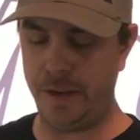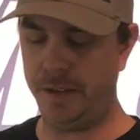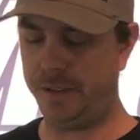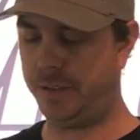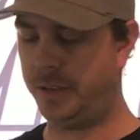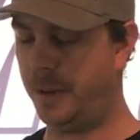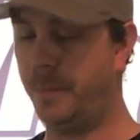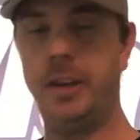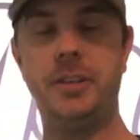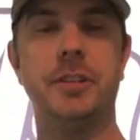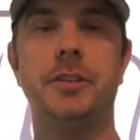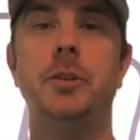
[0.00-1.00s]
in it. I
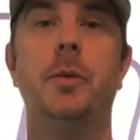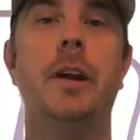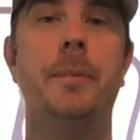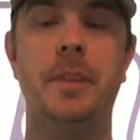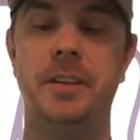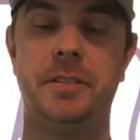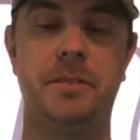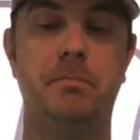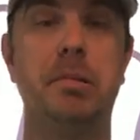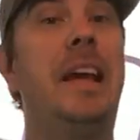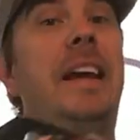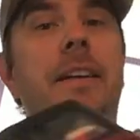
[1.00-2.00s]
might just do one up that's
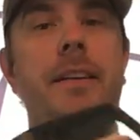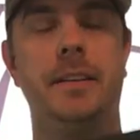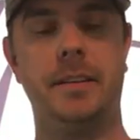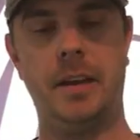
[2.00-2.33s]
blank.